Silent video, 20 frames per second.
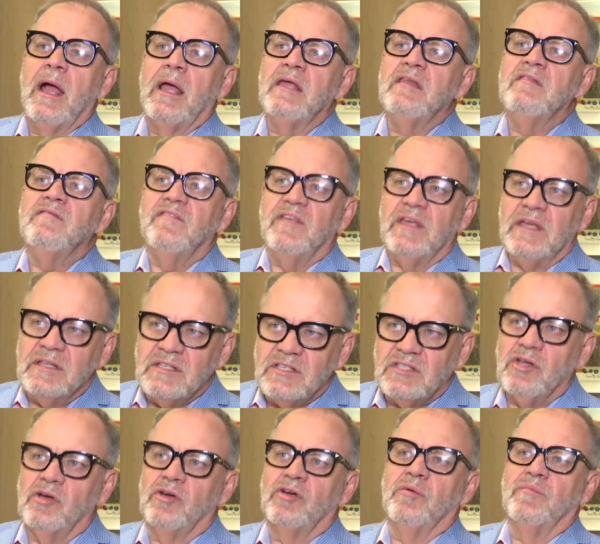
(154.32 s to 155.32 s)
in these
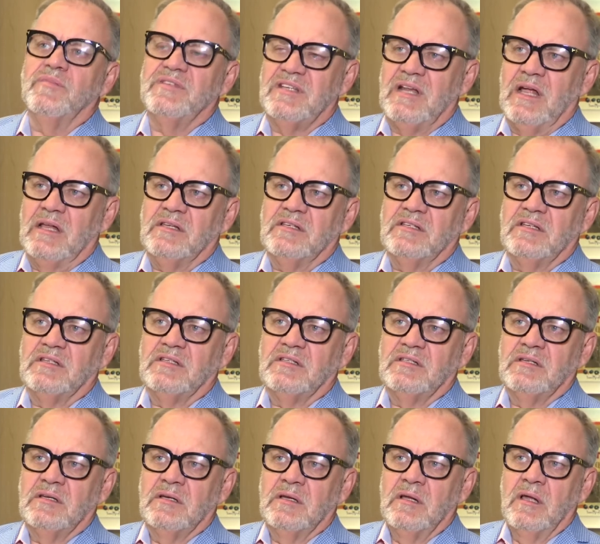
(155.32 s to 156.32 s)

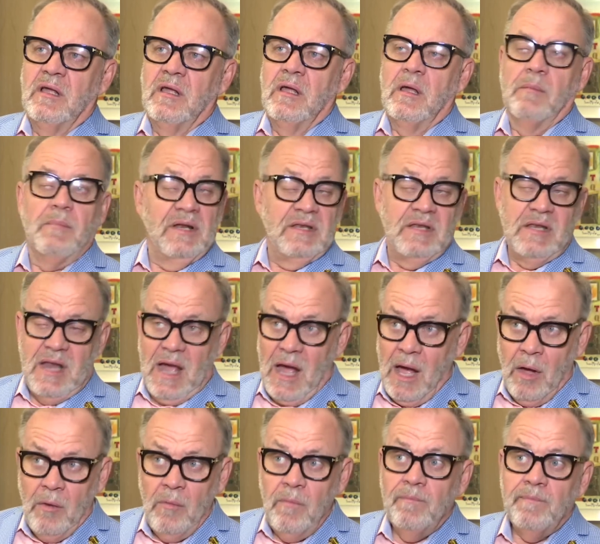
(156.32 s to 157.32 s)
circumstances. But
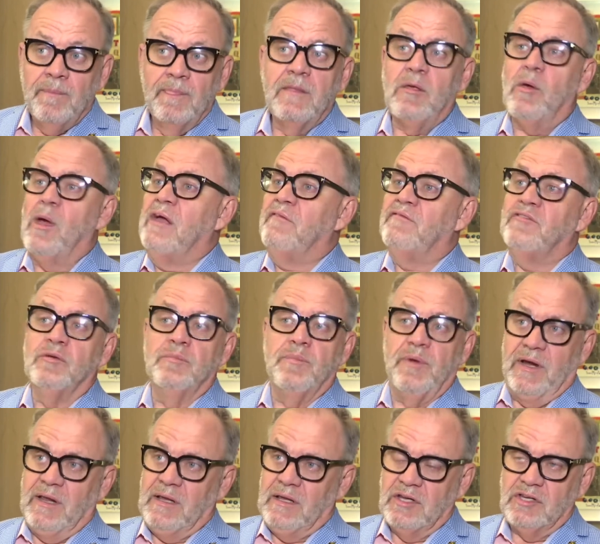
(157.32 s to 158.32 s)
now you have to
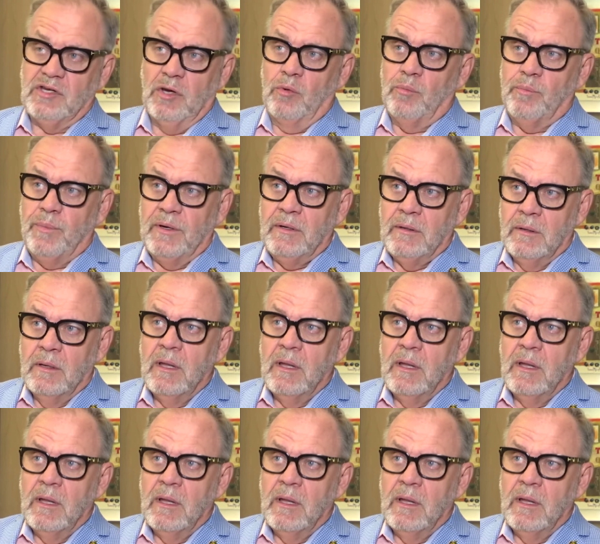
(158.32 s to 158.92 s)
break it open.